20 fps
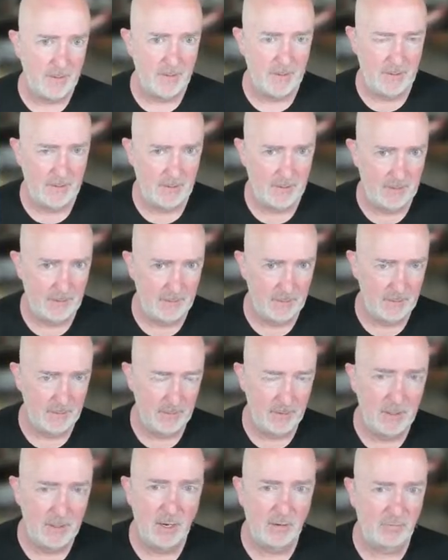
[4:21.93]
And
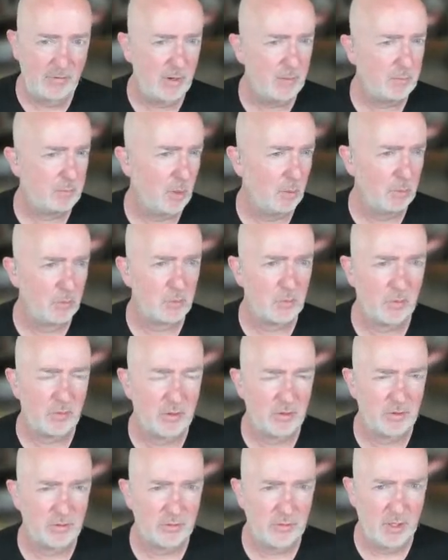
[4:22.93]
I've had problems with
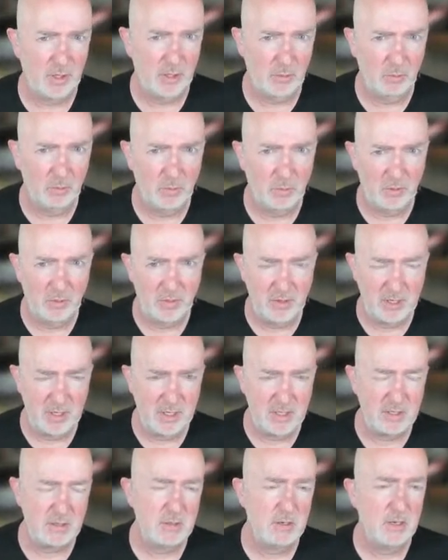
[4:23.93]
this with
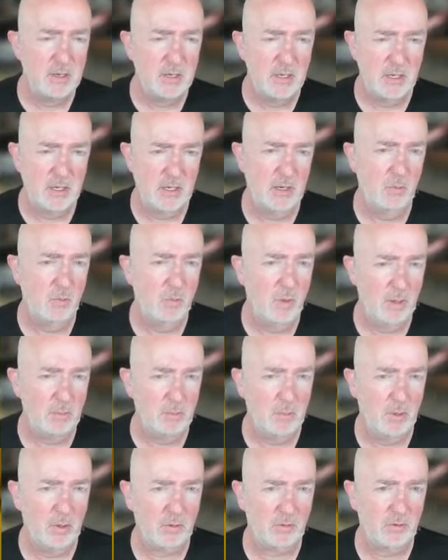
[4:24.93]
the one
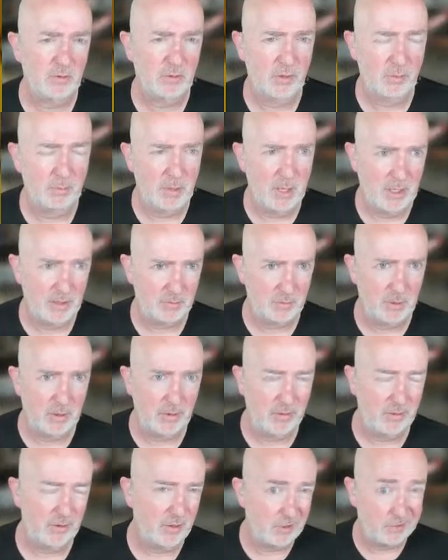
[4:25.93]
boxes in the past, but I
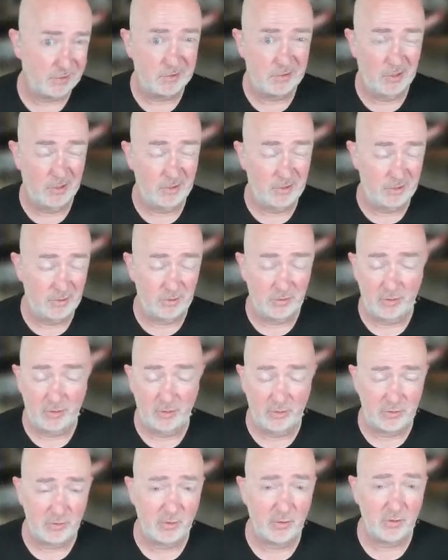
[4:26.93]
think I tested
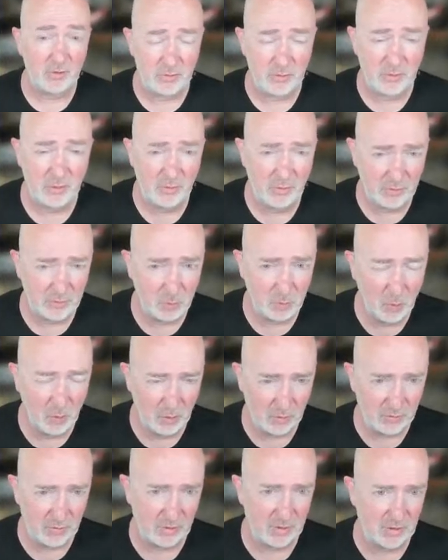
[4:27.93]
this, and this
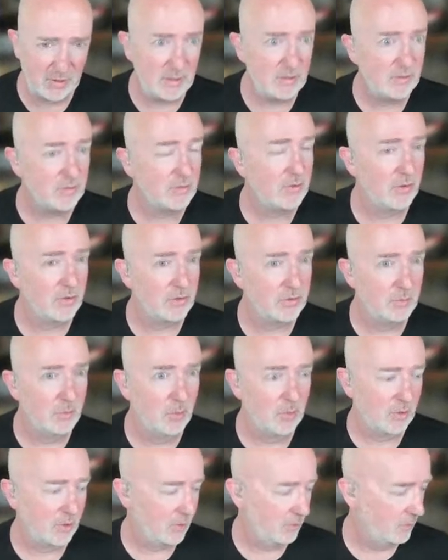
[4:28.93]
works. At least this
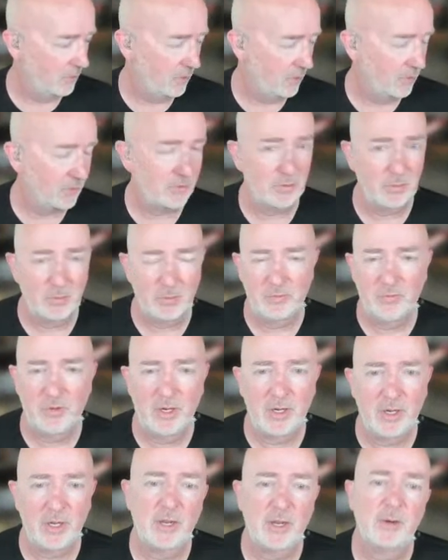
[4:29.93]
morning it works, so we'll
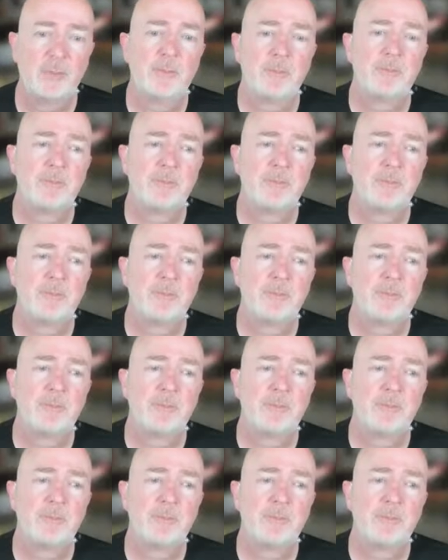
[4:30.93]
find out.